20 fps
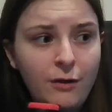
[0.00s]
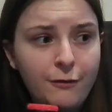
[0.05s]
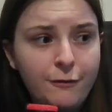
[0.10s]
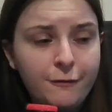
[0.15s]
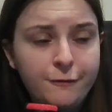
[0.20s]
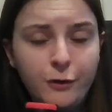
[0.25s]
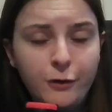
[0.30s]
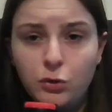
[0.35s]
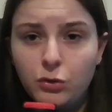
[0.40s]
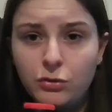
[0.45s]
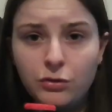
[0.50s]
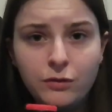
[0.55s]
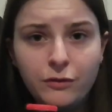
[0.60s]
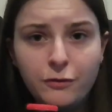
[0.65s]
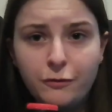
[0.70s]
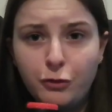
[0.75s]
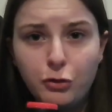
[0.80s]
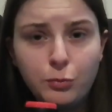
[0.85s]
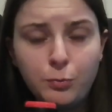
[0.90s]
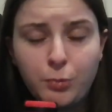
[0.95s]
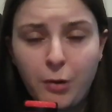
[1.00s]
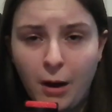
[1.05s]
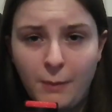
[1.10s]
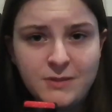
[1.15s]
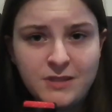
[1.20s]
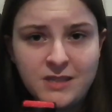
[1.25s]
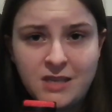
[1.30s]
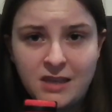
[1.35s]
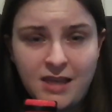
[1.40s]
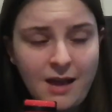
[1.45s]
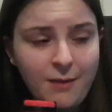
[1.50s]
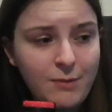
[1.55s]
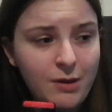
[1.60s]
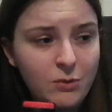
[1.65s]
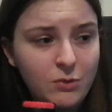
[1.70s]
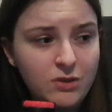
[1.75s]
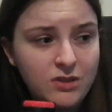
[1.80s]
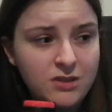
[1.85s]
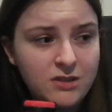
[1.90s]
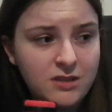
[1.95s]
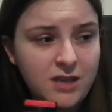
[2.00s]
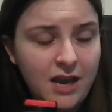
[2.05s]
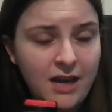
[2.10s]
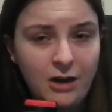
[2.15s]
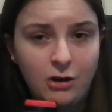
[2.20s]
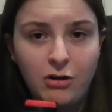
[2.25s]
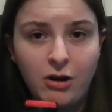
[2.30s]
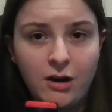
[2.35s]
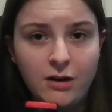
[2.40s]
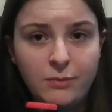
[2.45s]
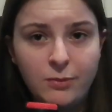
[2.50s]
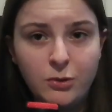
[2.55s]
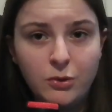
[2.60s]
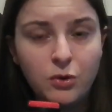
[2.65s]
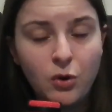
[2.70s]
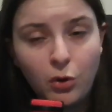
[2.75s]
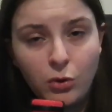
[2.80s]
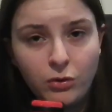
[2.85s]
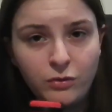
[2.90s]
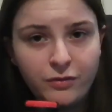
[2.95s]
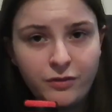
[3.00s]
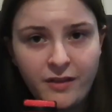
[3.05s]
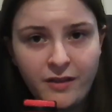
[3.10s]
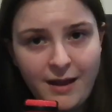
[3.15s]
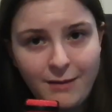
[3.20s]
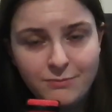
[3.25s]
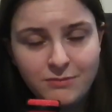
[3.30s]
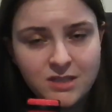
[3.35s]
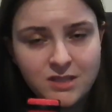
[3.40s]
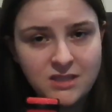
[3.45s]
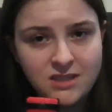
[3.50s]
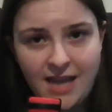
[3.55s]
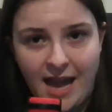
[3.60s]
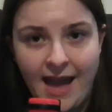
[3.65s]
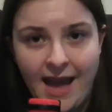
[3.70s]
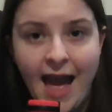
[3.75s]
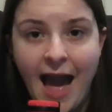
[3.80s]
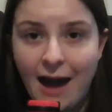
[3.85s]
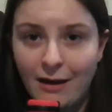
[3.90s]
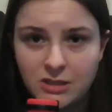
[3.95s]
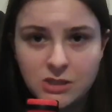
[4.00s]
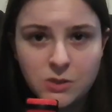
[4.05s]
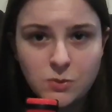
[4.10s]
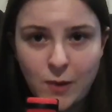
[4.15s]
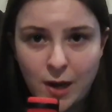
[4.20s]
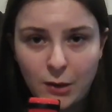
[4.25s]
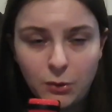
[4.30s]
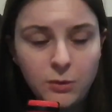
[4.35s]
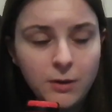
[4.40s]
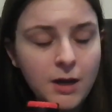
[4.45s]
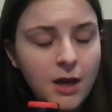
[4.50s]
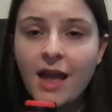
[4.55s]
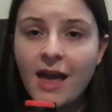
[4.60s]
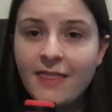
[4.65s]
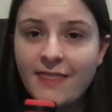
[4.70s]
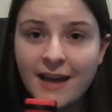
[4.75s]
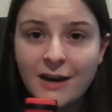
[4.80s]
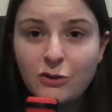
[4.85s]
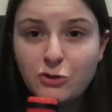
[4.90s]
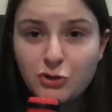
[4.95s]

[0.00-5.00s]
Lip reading: full props to them. It was an incredible call for them to stay out as well. And that